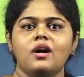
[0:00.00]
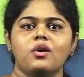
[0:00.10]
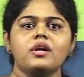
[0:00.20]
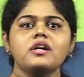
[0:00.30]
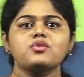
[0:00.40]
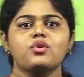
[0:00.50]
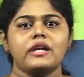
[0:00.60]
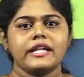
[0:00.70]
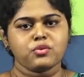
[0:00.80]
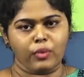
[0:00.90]
okay so
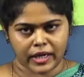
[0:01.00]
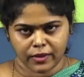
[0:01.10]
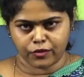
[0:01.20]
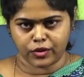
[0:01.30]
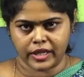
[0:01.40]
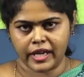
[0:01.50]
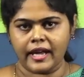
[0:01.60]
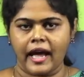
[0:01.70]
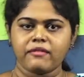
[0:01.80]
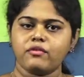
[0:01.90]
let's wind up for the day
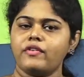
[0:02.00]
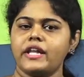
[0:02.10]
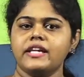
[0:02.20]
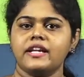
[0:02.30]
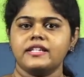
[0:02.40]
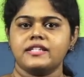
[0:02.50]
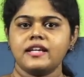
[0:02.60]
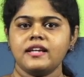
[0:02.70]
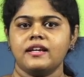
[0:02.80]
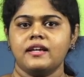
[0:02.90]
have a very great
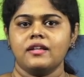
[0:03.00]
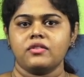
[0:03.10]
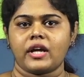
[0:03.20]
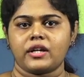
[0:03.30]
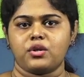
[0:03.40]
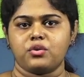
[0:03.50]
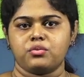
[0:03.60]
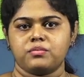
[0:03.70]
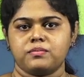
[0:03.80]
day thank you.